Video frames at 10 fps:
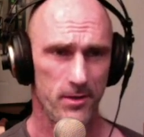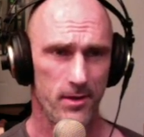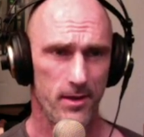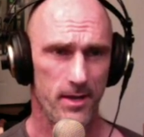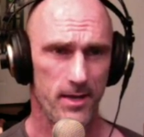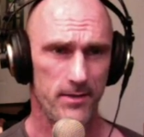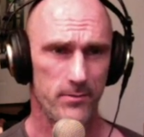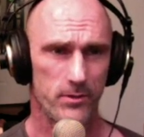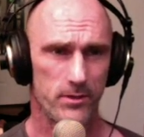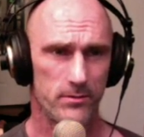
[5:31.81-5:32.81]
And then we're
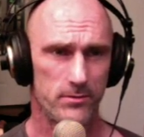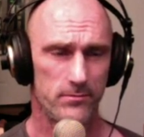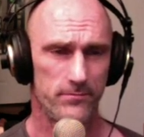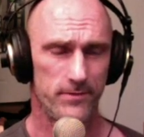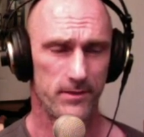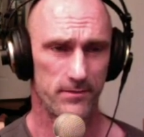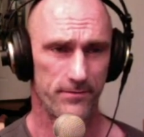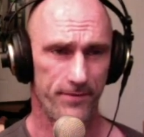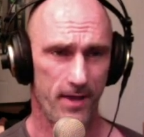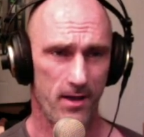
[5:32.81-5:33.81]
going to get the
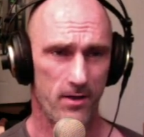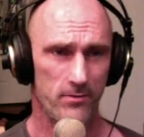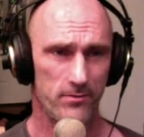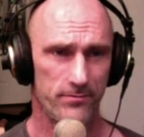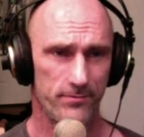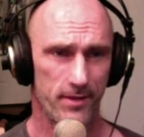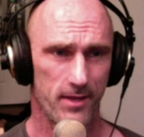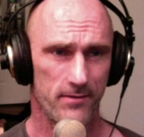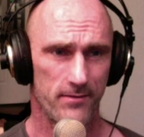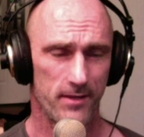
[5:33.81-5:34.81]
found for that
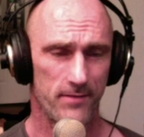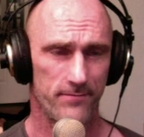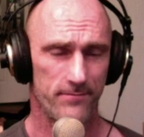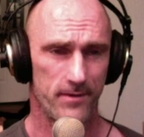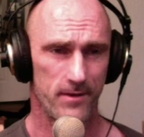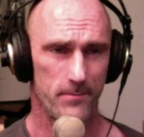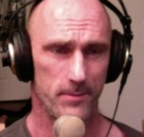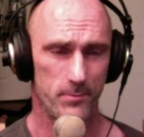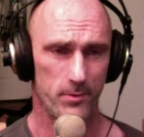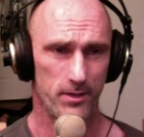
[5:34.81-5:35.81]

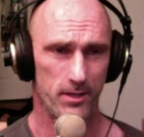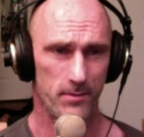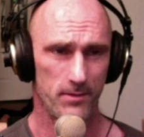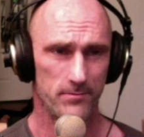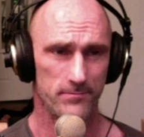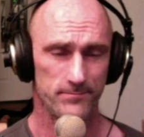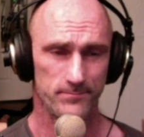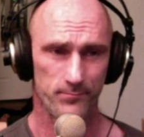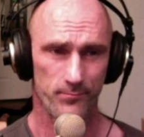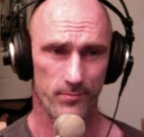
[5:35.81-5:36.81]
midpoint element,
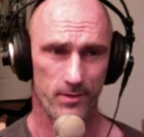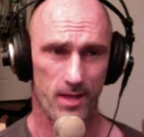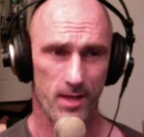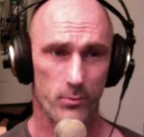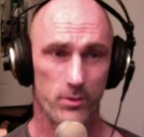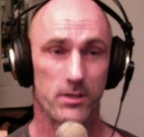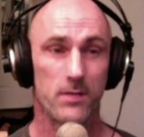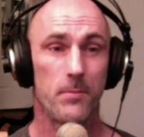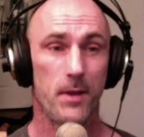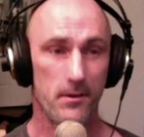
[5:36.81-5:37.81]
and we're going to
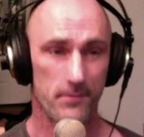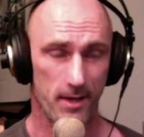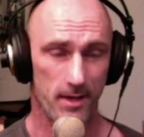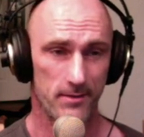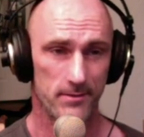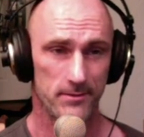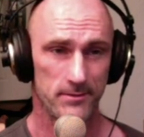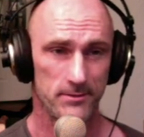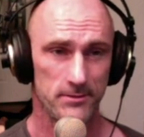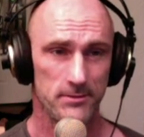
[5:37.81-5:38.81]
compare that
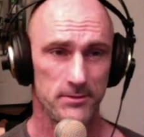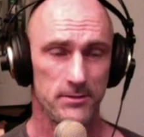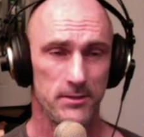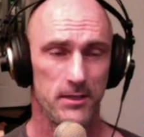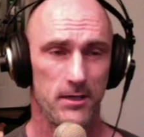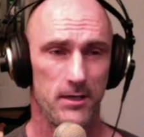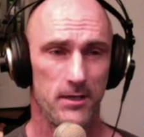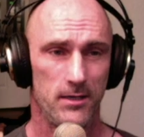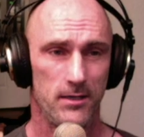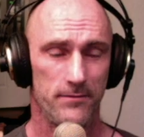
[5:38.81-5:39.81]

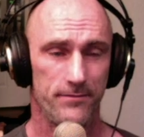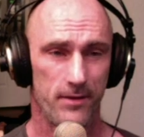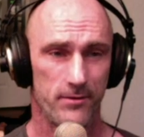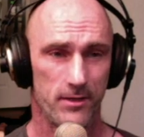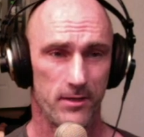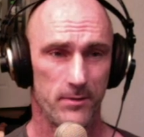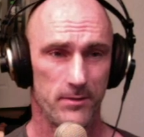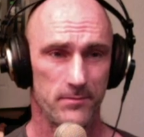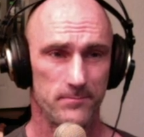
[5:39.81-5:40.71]
found element